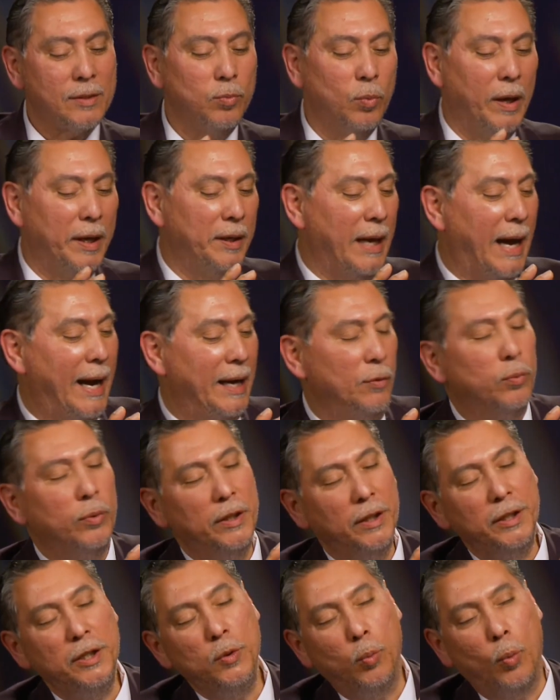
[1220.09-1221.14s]
what I
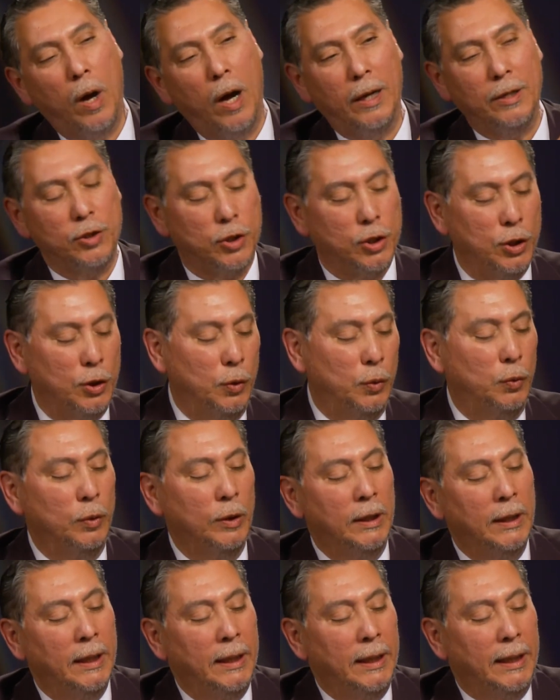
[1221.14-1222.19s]
really want to
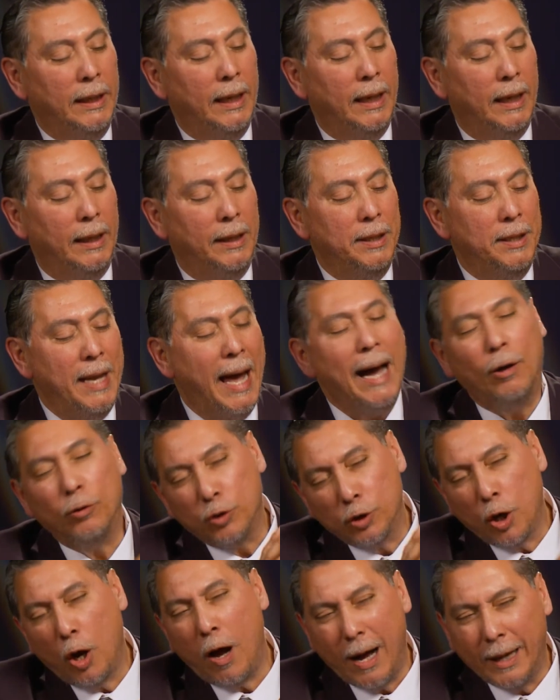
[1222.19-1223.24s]
now
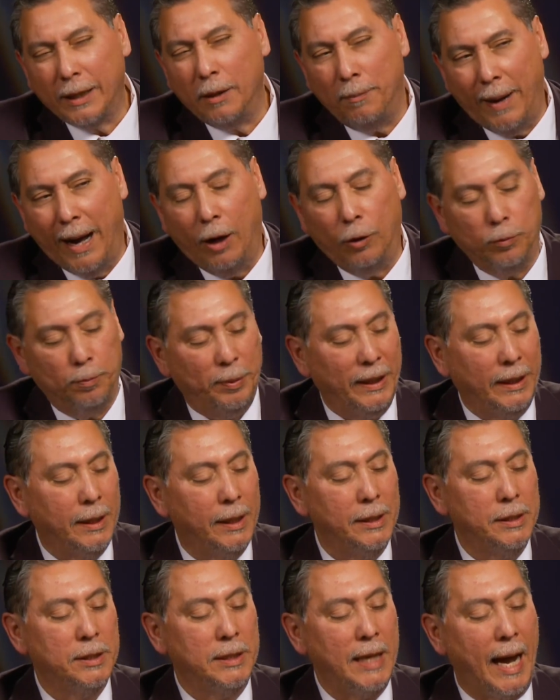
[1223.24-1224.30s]
talk about,
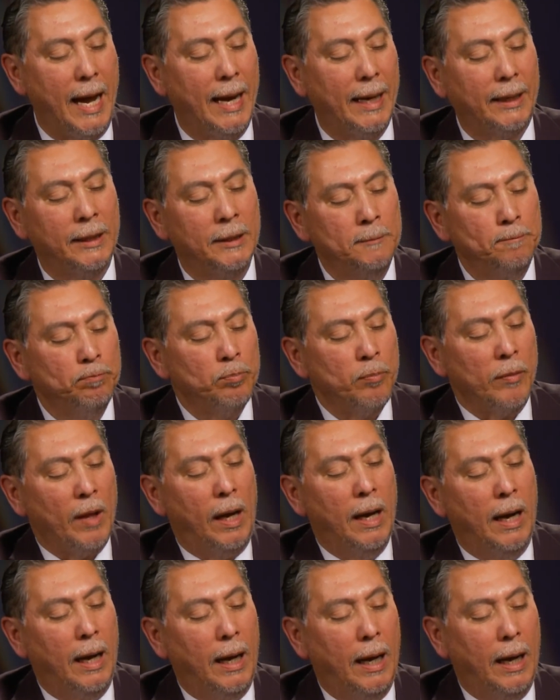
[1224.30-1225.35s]
because Doc,
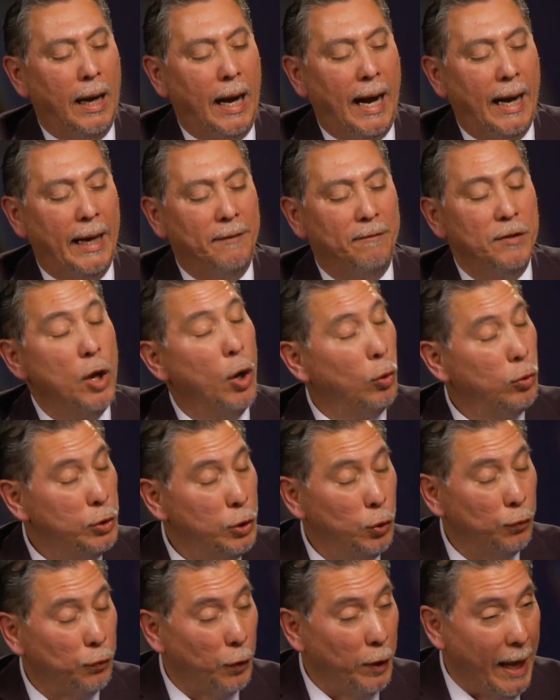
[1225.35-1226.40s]
I've known
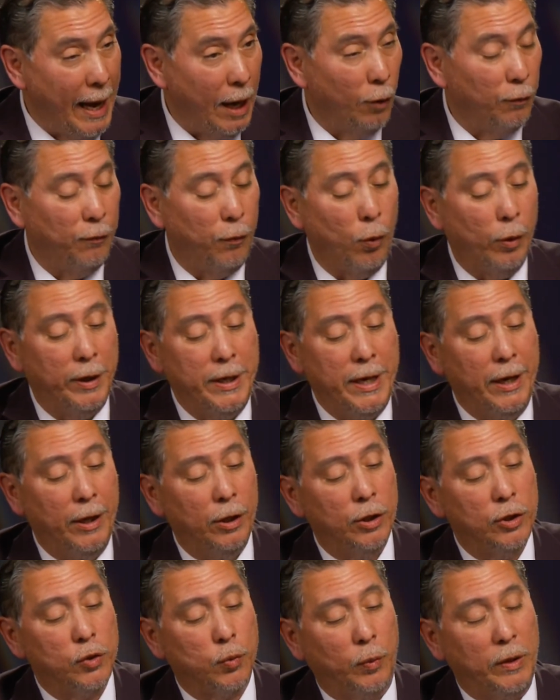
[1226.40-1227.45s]
you for now 4
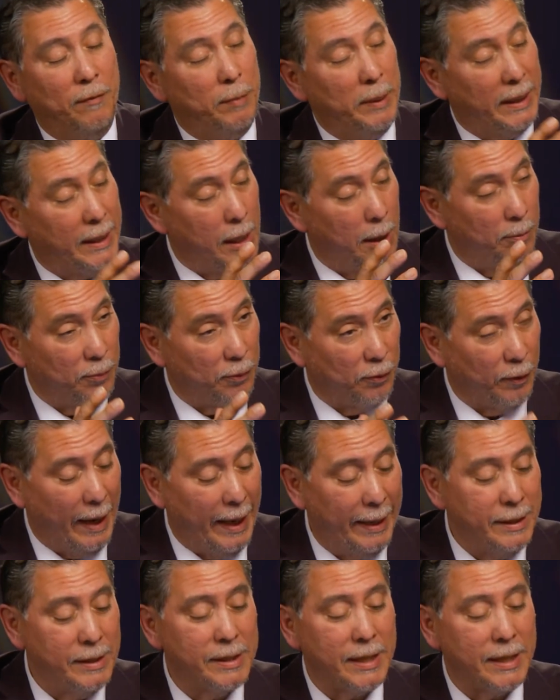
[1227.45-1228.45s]
years. We've become friends.